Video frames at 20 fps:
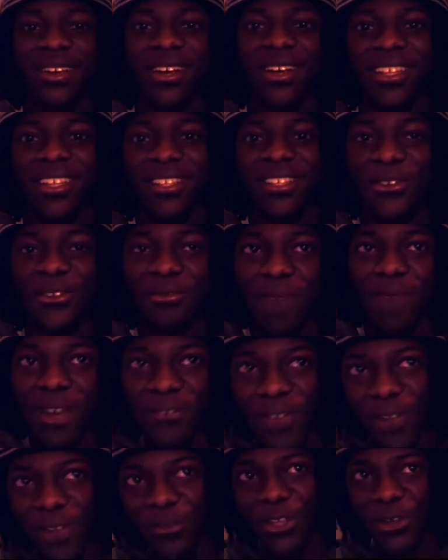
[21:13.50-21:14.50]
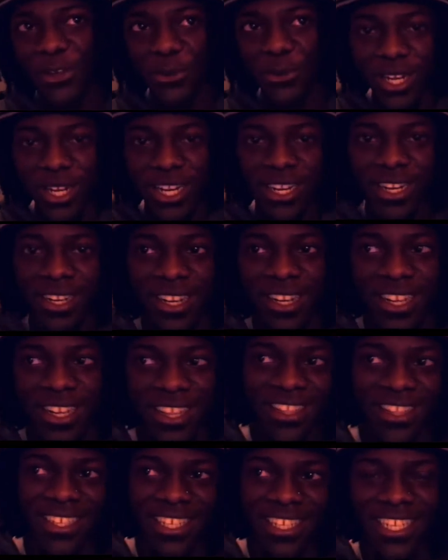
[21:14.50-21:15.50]
Dude, my favorite unit is
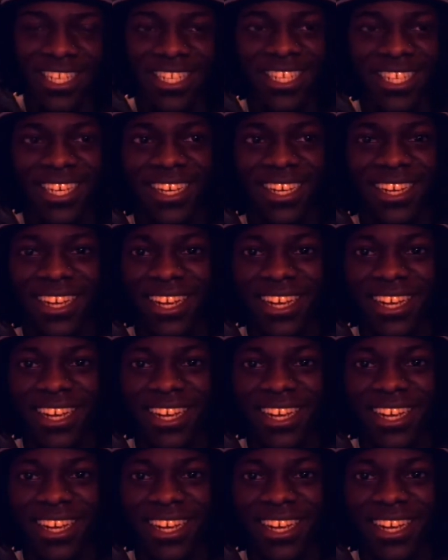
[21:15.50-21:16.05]
the DT.